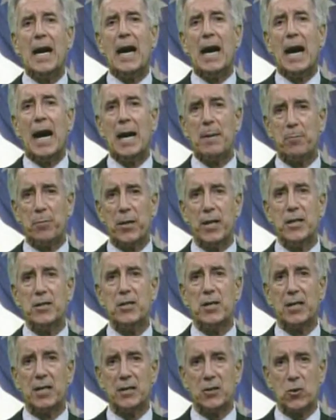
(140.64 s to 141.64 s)
I
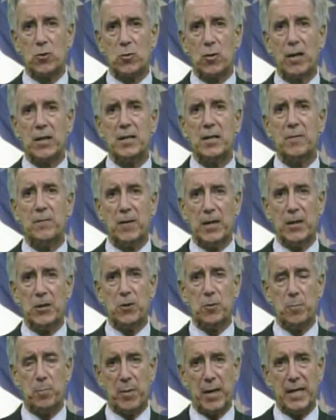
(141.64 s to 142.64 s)
pledge a constructive,
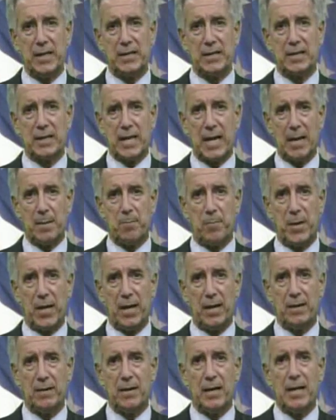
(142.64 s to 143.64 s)
issue-based
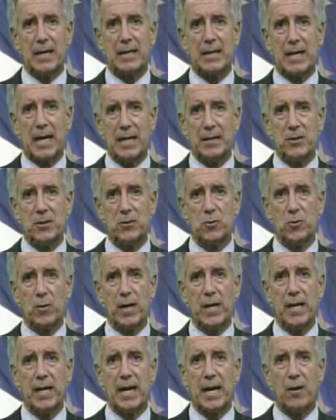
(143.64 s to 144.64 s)
campaign
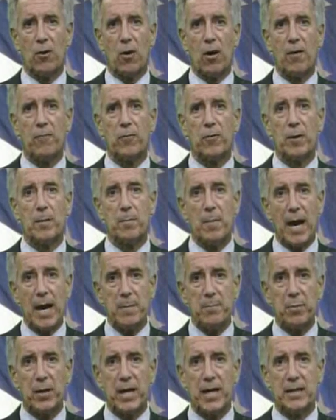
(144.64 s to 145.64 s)
concentrating on offering
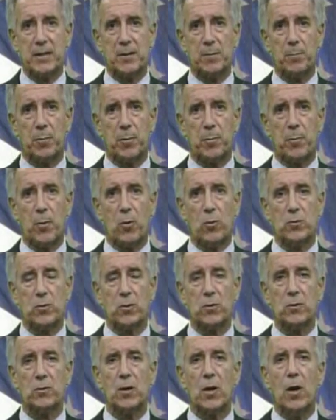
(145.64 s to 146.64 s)
my plans and
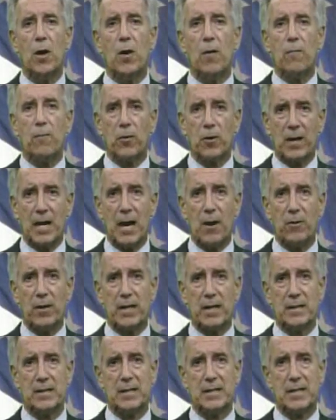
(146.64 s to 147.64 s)
proposals for county
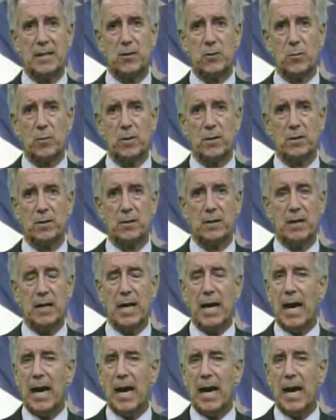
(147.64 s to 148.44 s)
constituents.